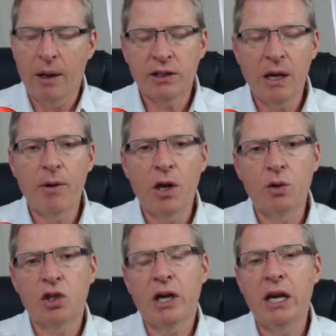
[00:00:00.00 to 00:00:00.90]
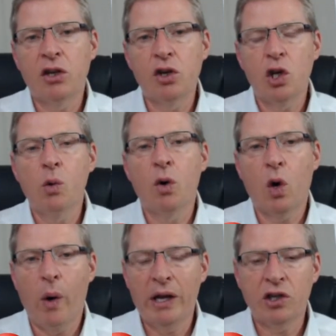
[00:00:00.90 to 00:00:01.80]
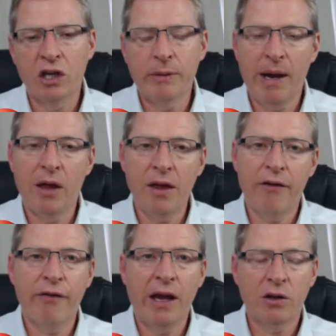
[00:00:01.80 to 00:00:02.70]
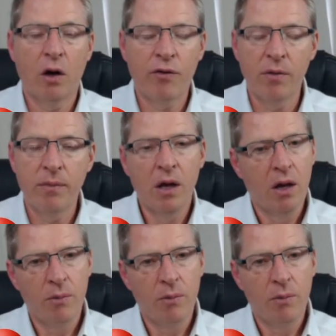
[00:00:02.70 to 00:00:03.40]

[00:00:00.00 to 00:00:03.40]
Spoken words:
Some of those changes you will question about the effect of them,